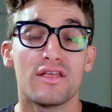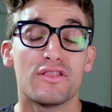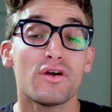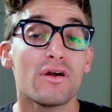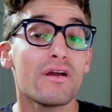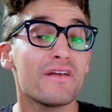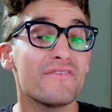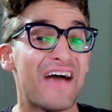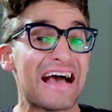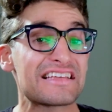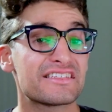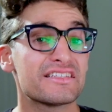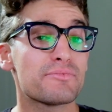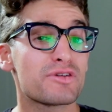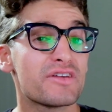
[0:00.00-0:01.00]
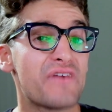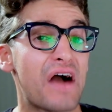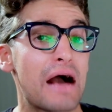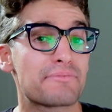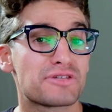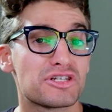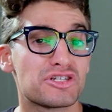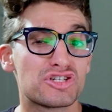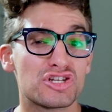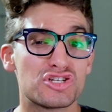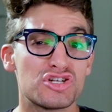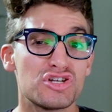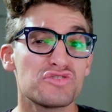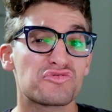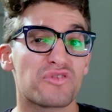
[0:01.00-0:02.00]
There are a vast number of options to
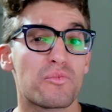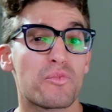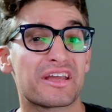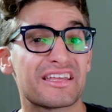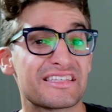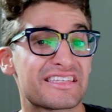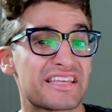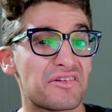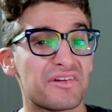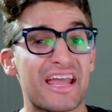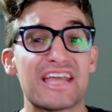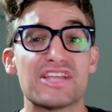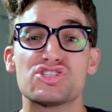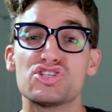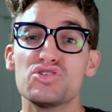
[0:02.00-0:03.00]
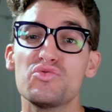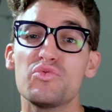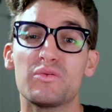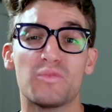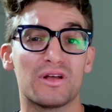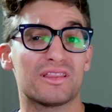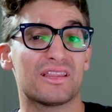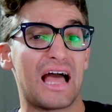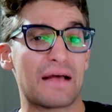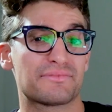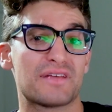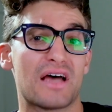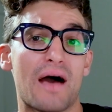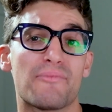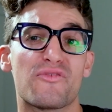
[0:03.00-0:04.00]
choose from when considering a 2-in-1
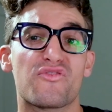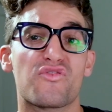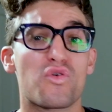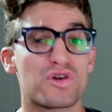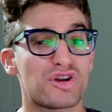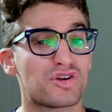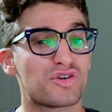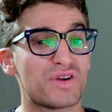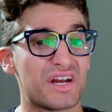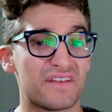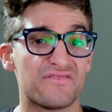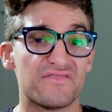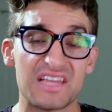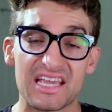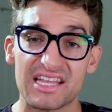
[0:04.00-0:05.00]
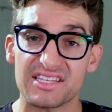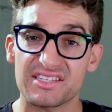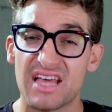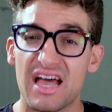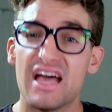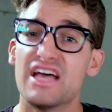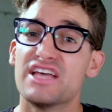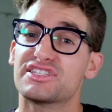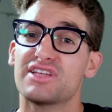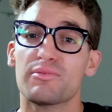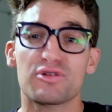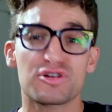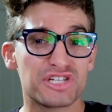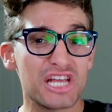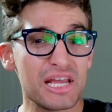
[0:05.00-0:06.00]
laptop for your creative needs. Some
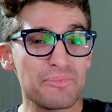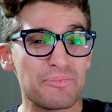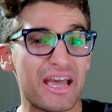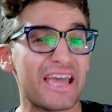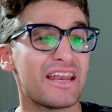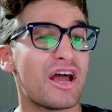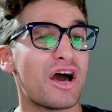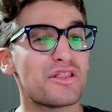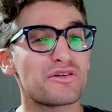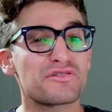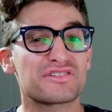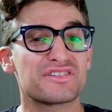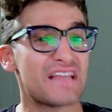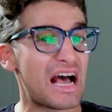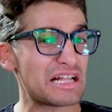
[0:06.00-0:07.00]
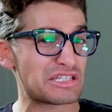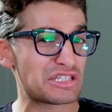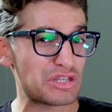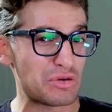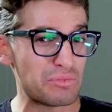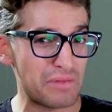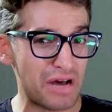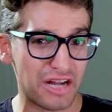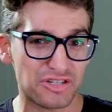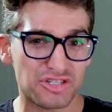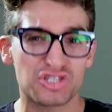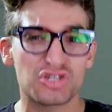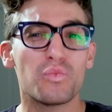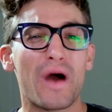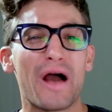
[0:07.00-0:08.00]
are cheap and others not so much,
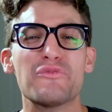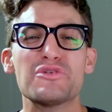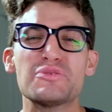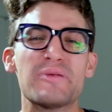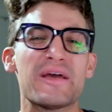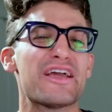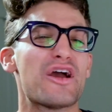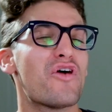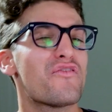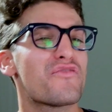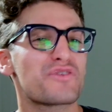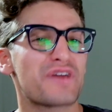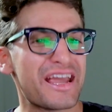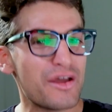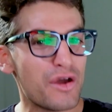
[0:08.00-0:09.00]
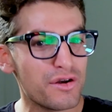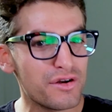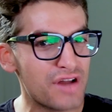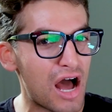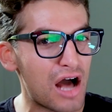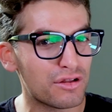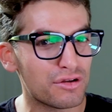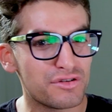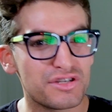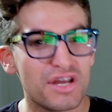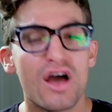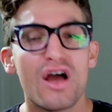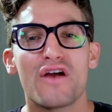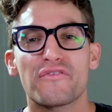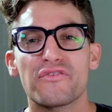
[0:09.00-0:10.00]
so why would you pay over $800
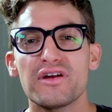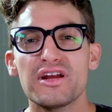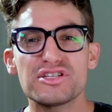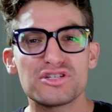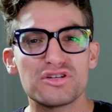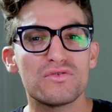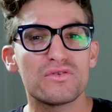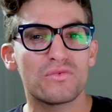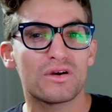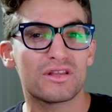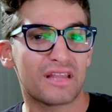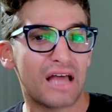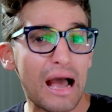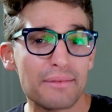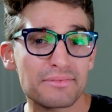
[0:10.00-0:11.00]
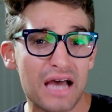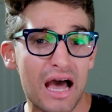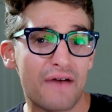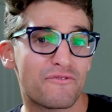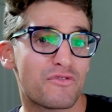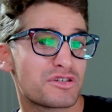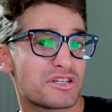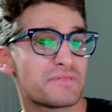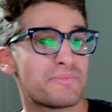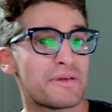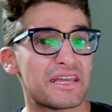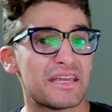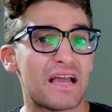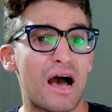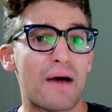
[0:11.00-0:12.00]
for a 2-in-1 laptop versus
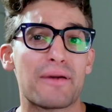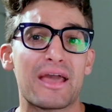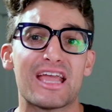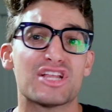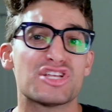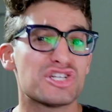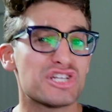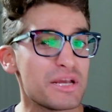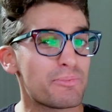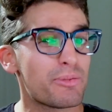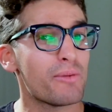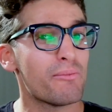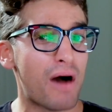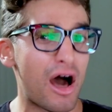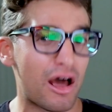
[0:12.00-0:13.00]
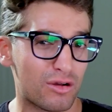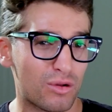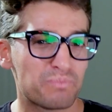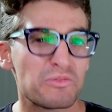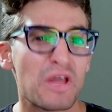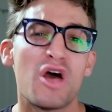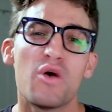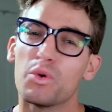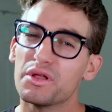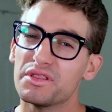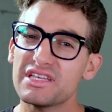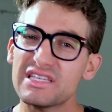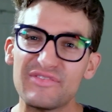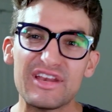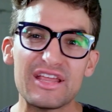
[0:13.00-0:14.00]
picking up a cheaper model? Well in
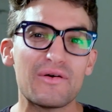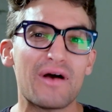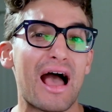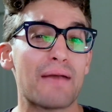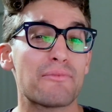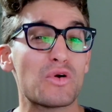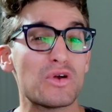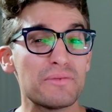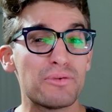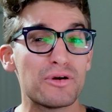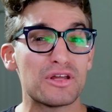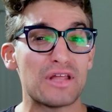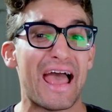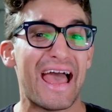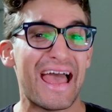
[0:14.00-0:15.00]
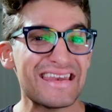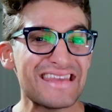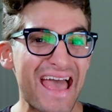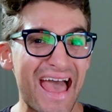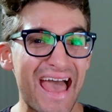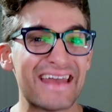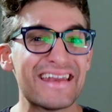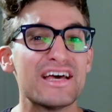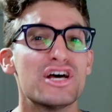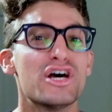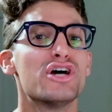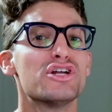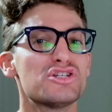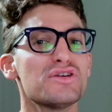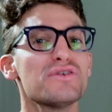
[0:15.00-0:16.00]
this video I'm going to put head-to-head -head
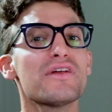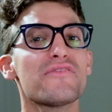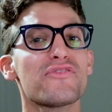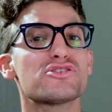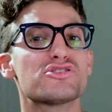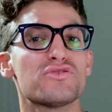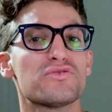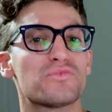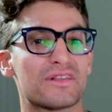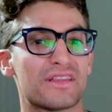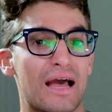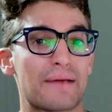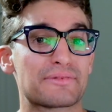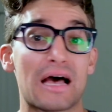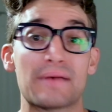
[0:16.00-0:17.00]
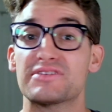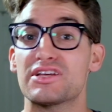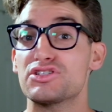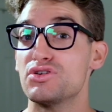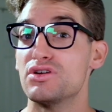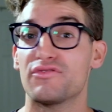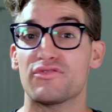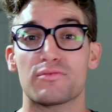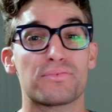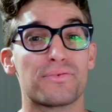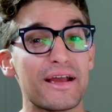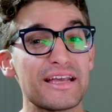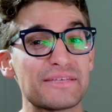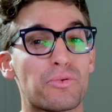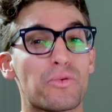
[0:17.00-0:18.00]
two different 2-in-1 laptops at two different
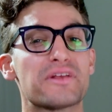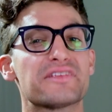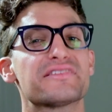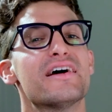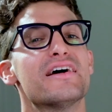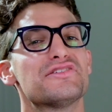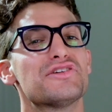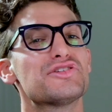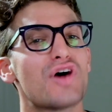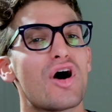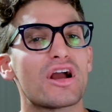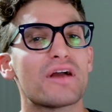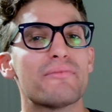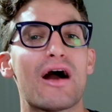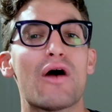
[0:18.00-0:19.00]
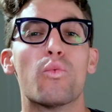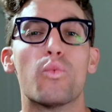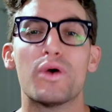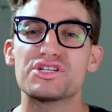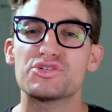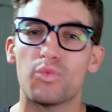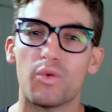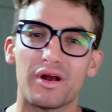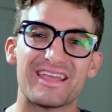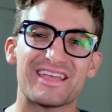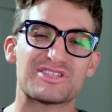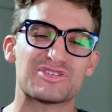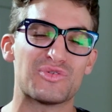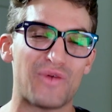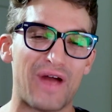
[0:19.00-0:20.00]
price points to talk about which one
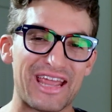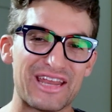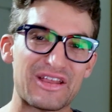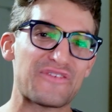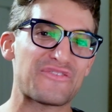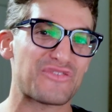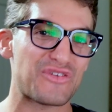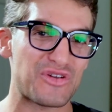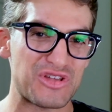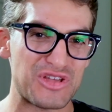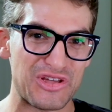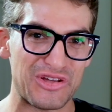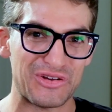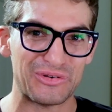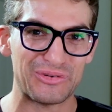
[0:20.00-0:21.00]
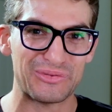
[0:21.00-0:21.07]
is right for you.